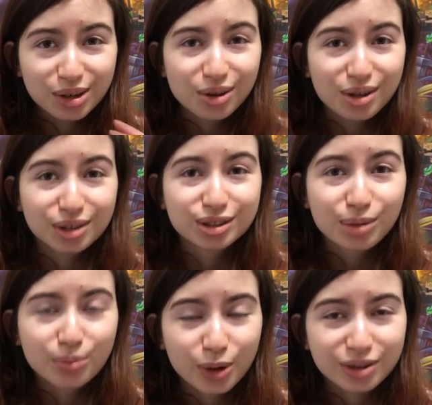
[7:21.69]
good at
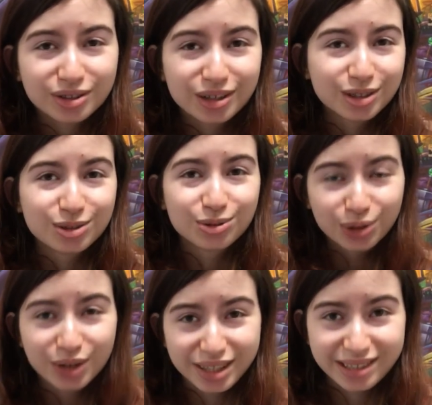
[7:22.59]
some point in case you
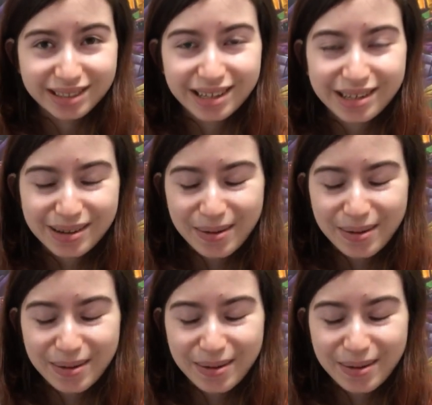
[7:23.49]
ruin it.